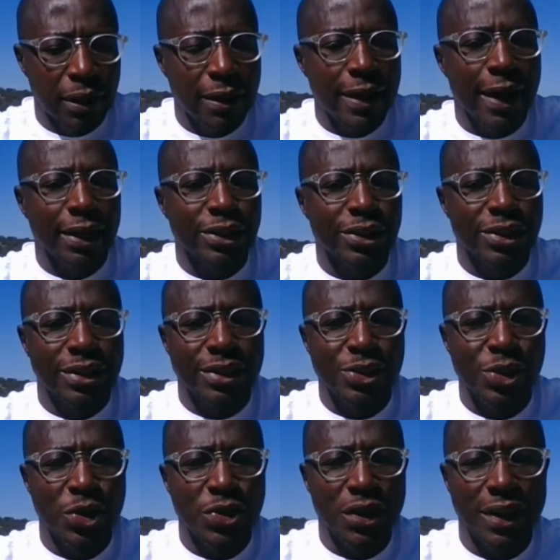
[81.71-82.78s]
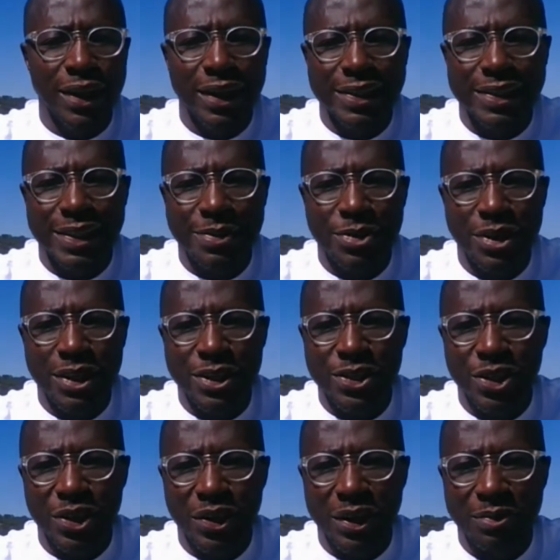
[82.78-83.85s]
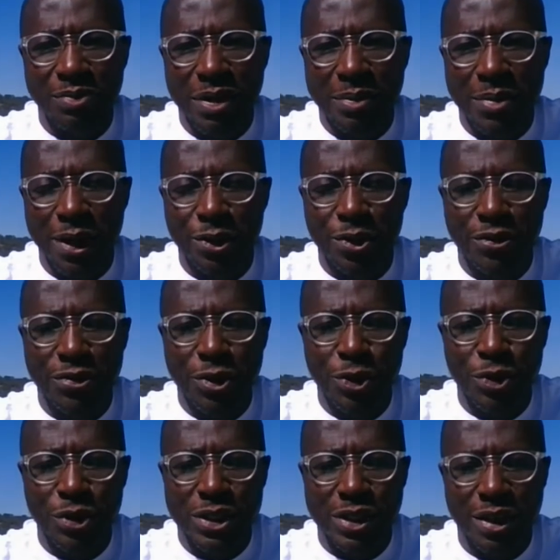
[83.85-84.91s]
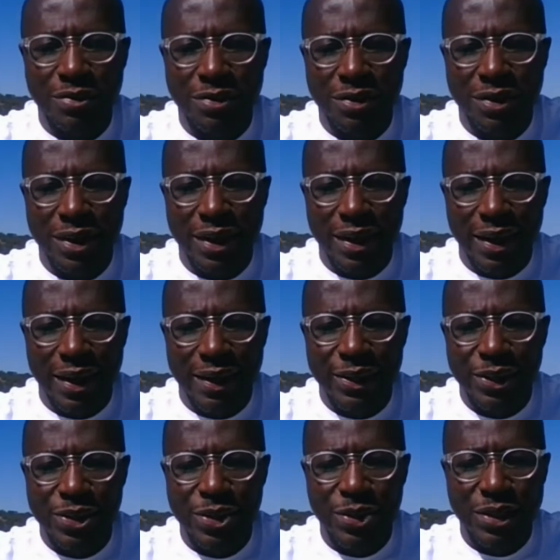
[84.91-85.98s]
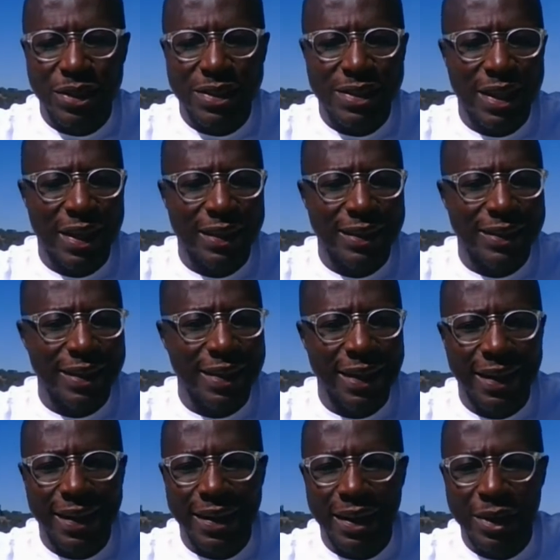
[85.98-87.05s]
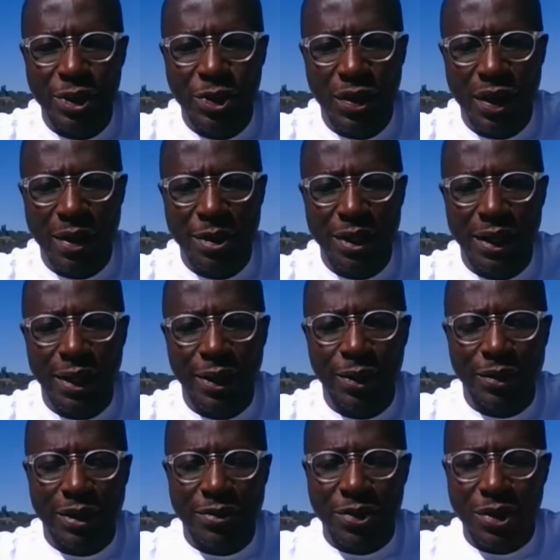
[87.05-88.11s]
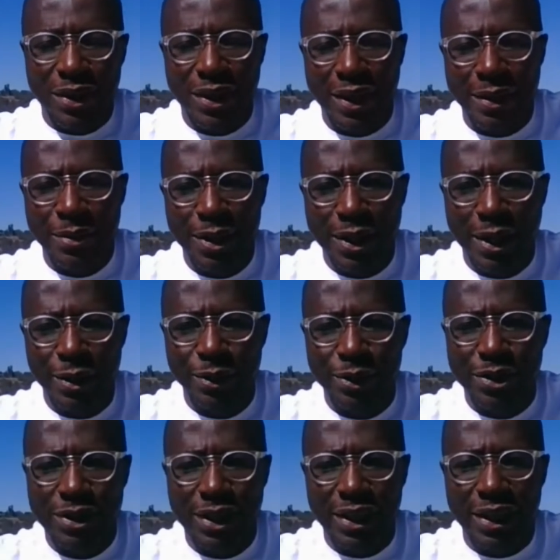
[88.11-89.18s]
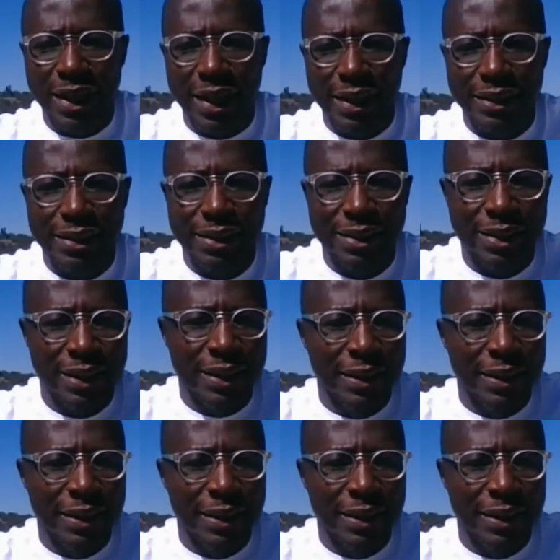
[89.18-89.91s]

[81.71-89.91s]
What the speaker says: Yes, sorry guys. I'm really sorry. My microphone was off. I just noticed that. Can you hear me now? If you can hear me now, just say yes.